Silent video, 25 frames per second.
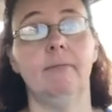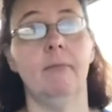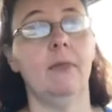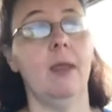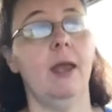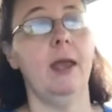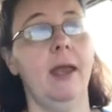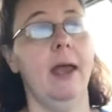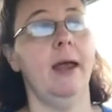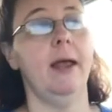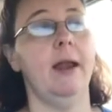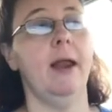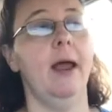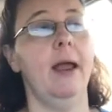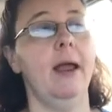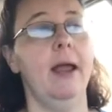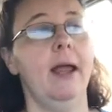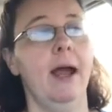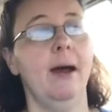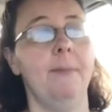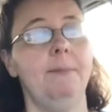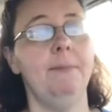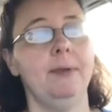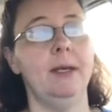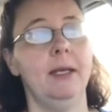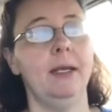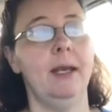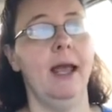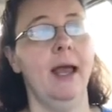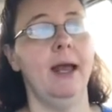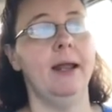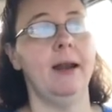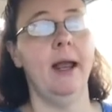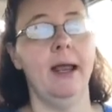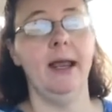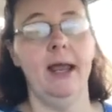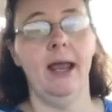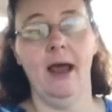and I have
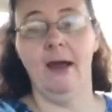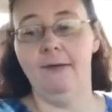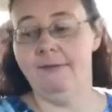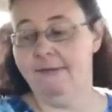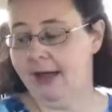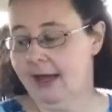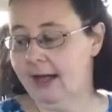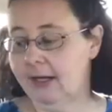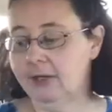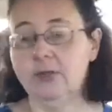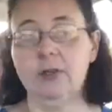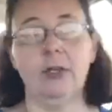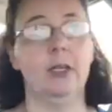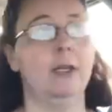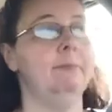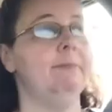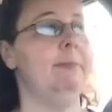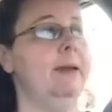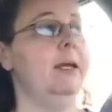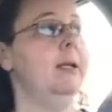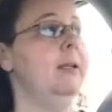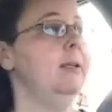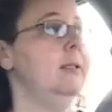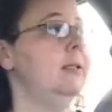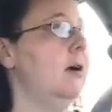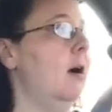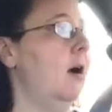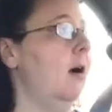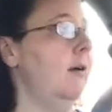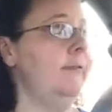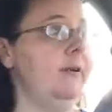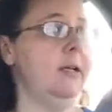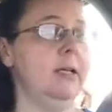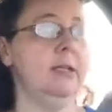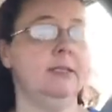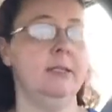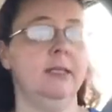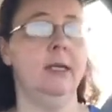hatchling bins,
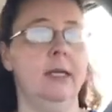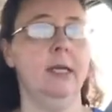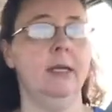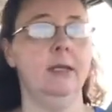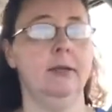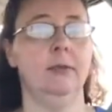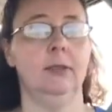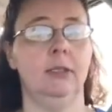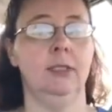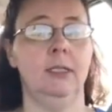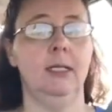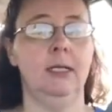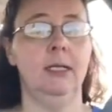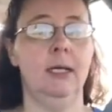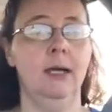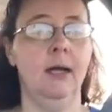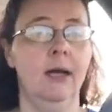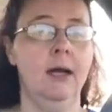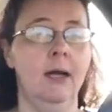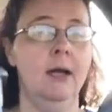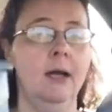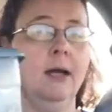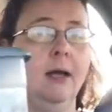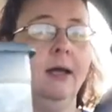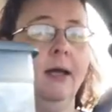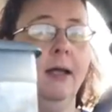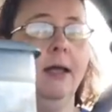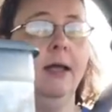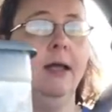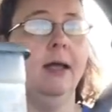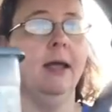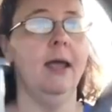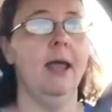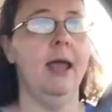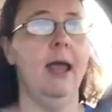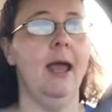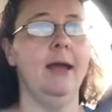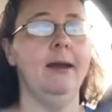obviously, ta-da,
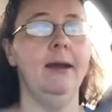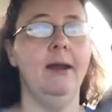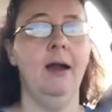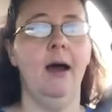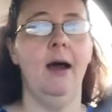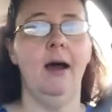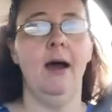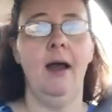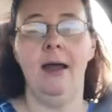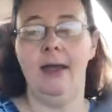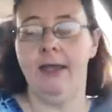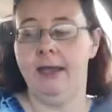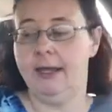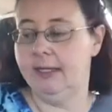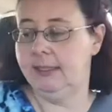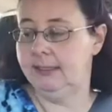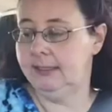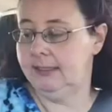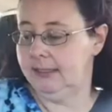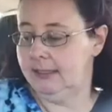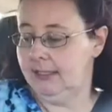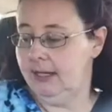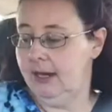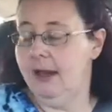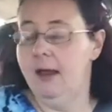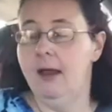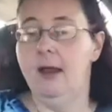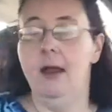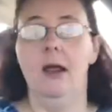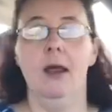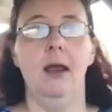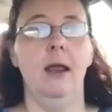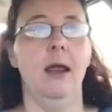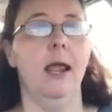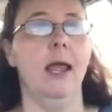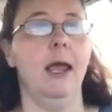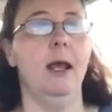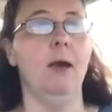and hides
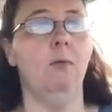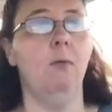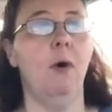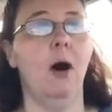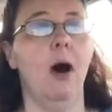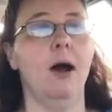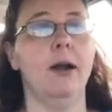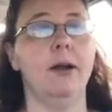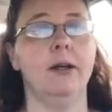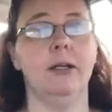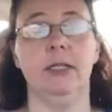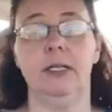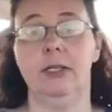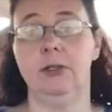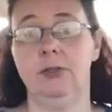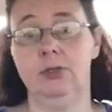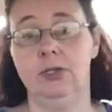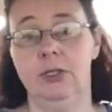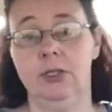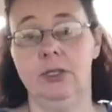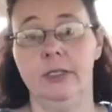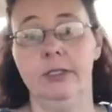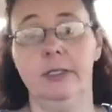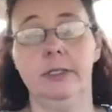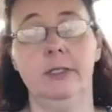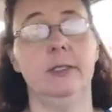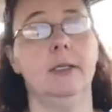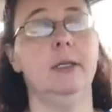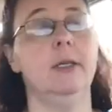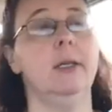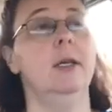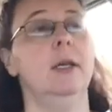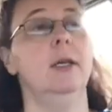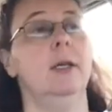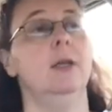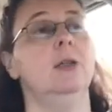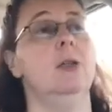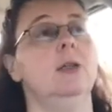and water dishes.
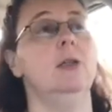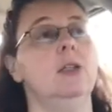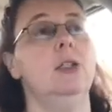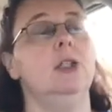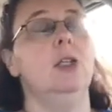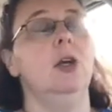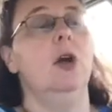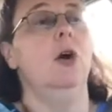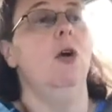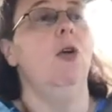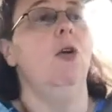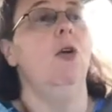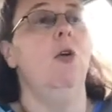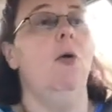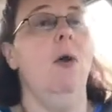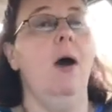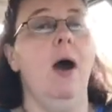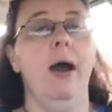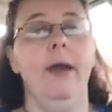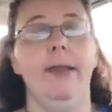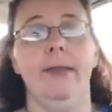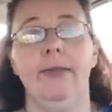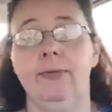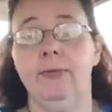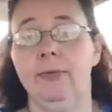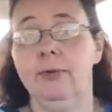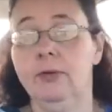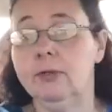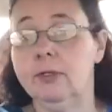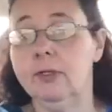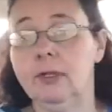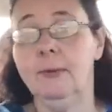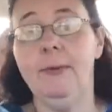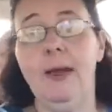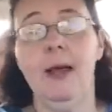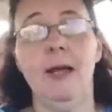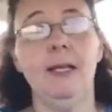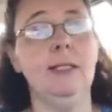So I threw
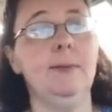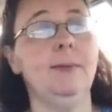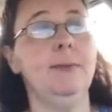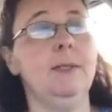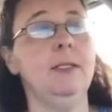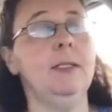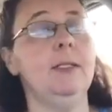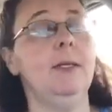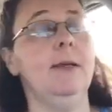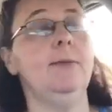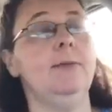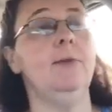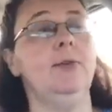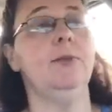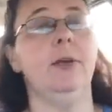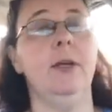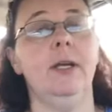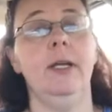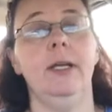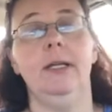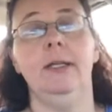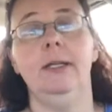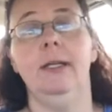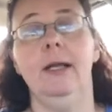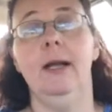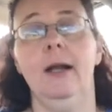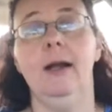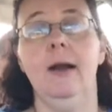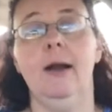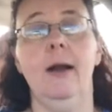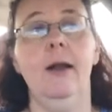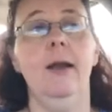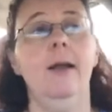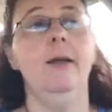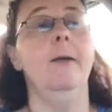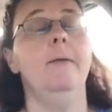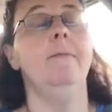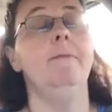some aspen substrate in
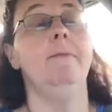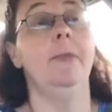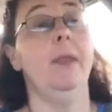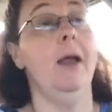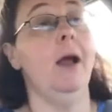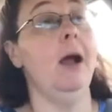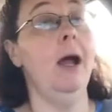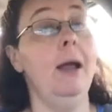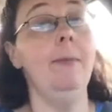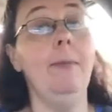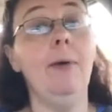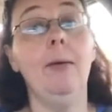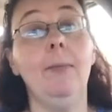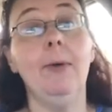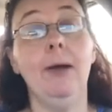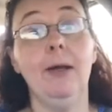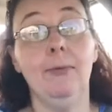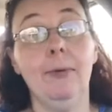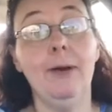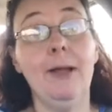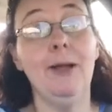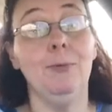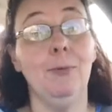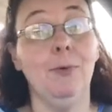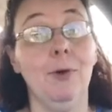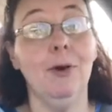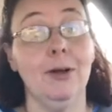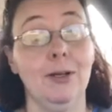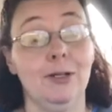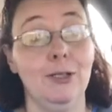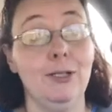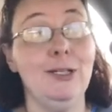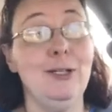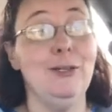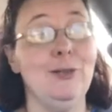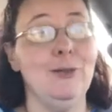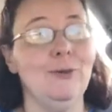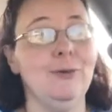there. I'm on my way to work
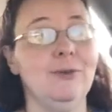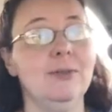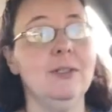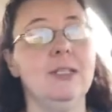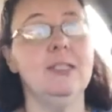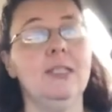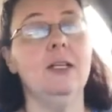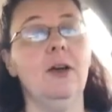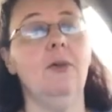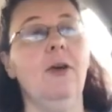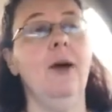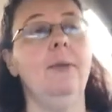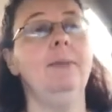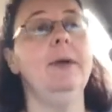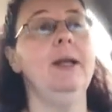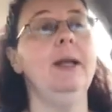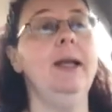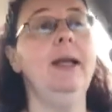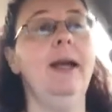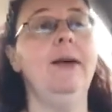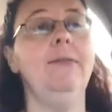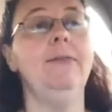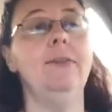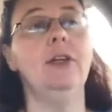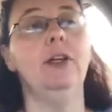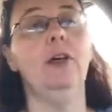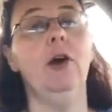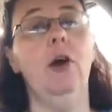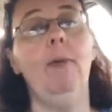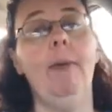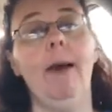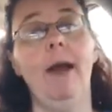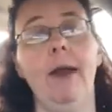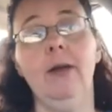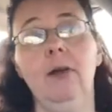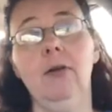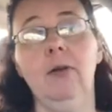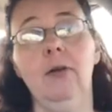too, so I'm gonna have to go
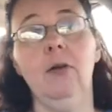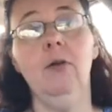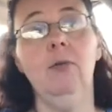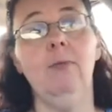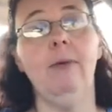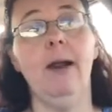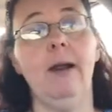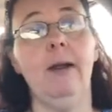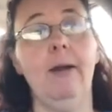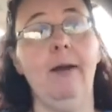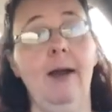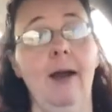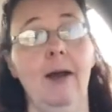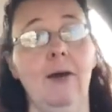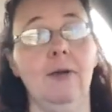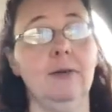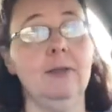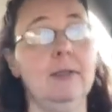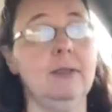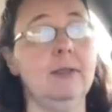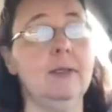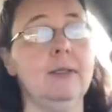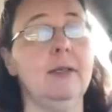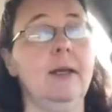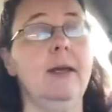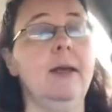by her warehouse,